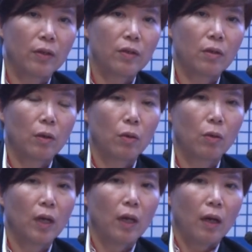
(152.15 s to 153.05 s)

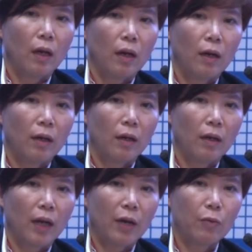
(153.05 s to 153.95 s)
So
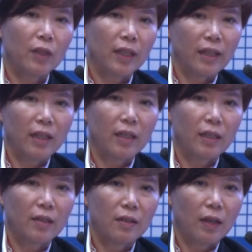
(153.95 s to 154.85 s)
I really think it
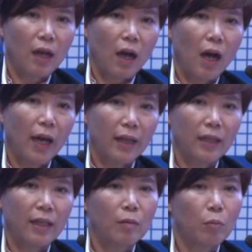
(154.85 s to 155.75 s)
is
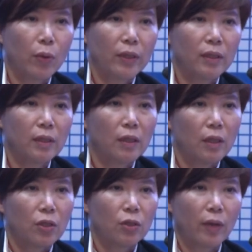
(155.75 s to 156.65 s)
highly important
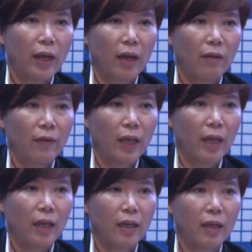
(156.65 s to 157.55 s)
to have
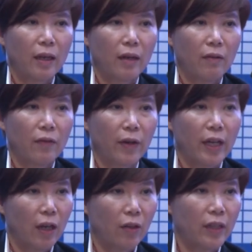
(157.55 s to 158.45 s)
a very
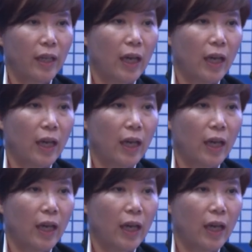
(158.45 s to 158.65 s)
healthy,